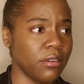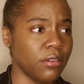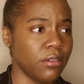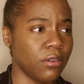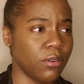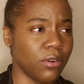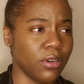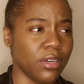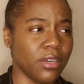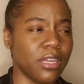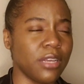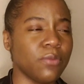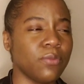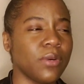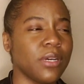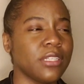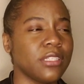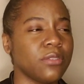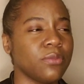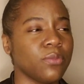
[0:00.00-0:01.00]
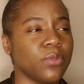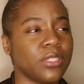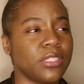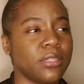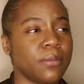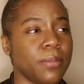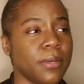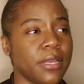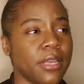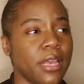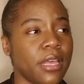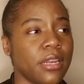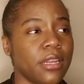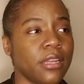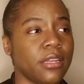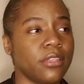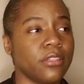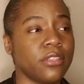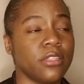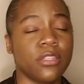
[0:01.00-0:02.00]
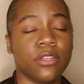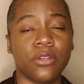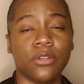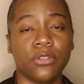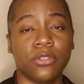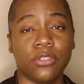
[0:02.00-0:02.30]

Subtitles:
or it wasn't reciprocated to the